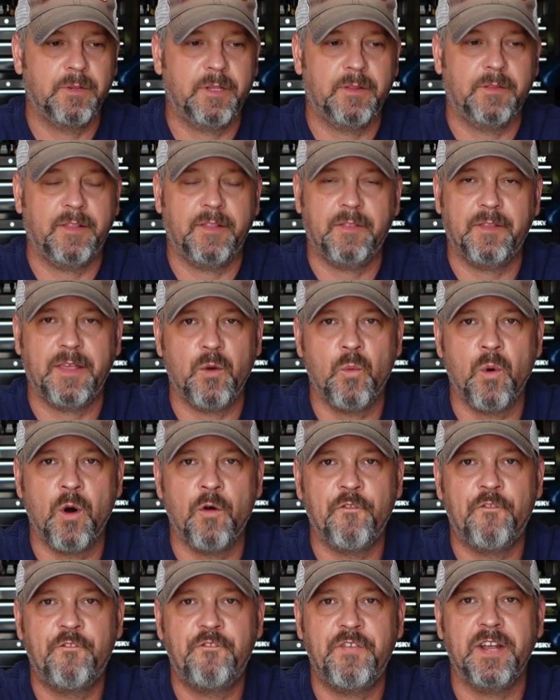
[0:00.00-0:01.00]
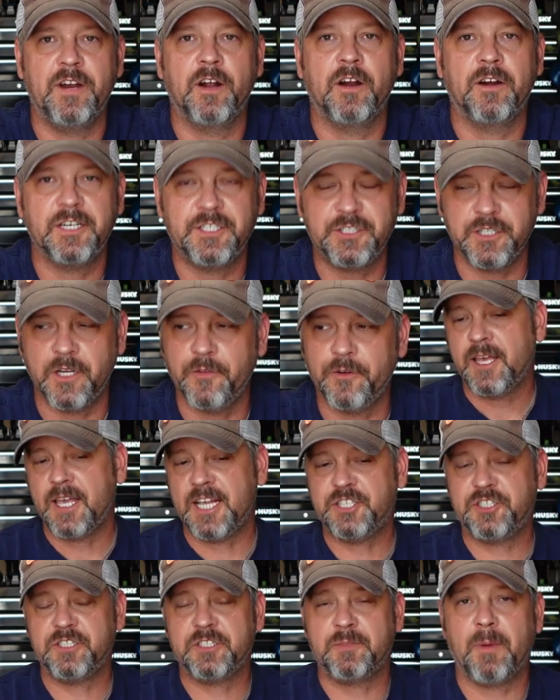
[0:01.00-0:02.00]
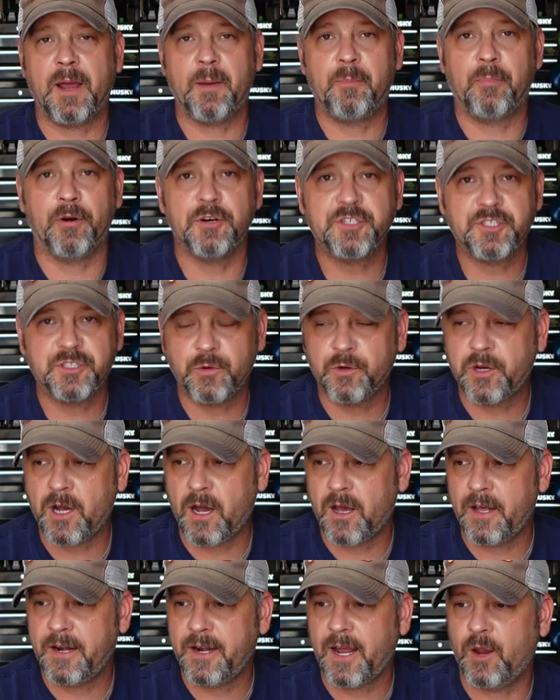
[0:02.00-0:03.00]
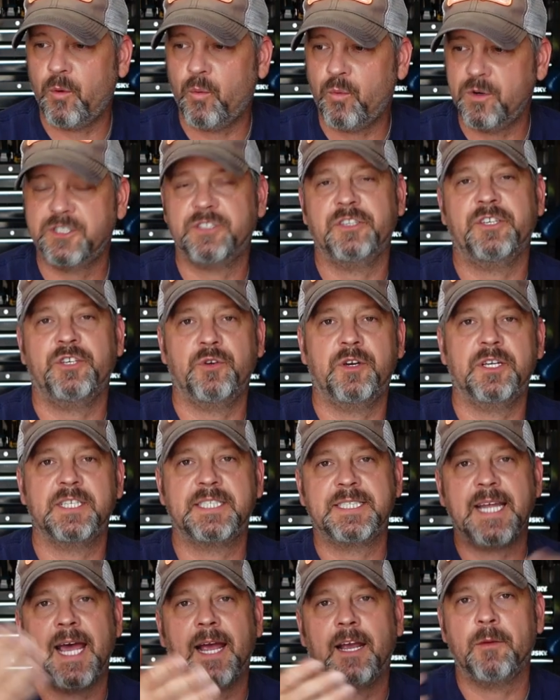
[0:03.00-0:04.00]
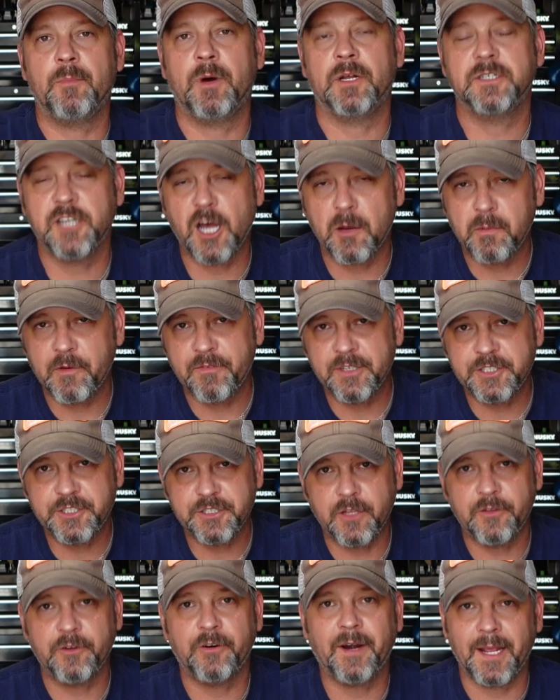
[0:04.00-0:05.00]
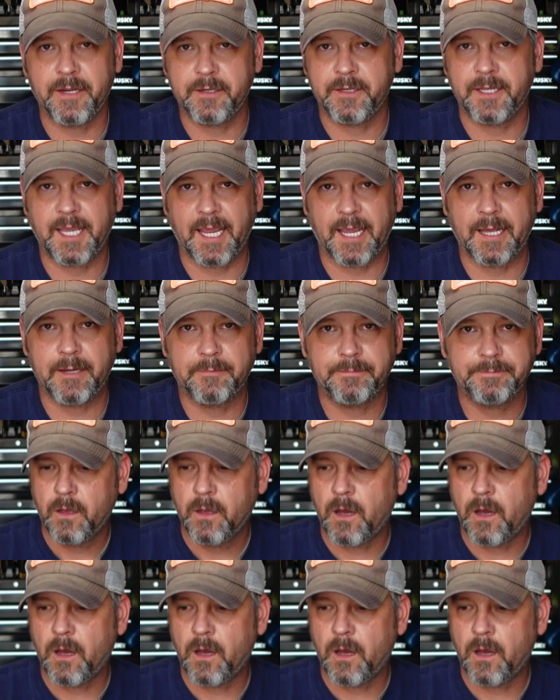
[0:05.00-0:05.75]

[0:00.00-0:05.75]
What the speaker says: they won't fit on each other. It's just my personal con. I wish that you could stack them on top of each other, and you can't.